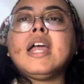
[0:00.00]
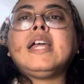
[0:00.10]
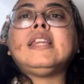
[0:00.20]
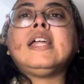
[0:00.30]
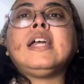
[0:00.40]

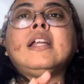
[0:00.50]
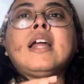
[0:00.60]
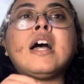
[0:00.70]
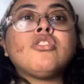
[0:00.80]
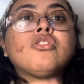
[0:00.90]
and then
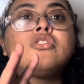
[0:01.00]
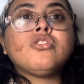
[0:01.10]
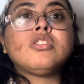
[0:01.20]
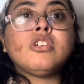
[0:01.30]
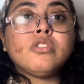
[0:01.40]
i just
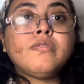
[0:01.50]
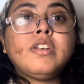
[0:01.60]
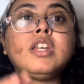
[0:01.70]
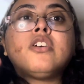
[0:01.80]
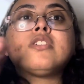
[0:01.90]
use those
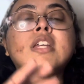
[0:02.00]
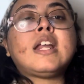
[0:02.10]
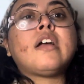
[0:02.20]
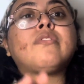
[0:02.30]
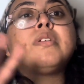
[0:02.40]
videos and
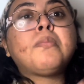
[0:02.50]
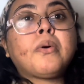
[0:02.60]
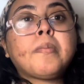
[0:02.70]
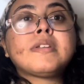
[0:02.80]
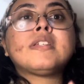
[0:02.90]
i
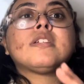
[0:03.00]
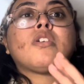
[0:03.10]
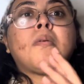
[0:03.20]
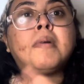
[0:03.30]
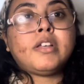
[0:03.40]
repurpose it
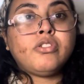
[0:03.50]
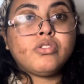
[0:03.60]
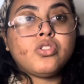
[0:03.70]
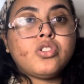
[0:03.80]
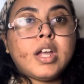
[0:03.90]
on my
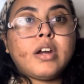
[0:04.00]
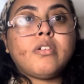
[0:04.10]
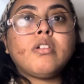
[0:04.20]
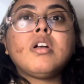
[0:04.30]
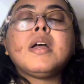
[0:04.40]
youtube channel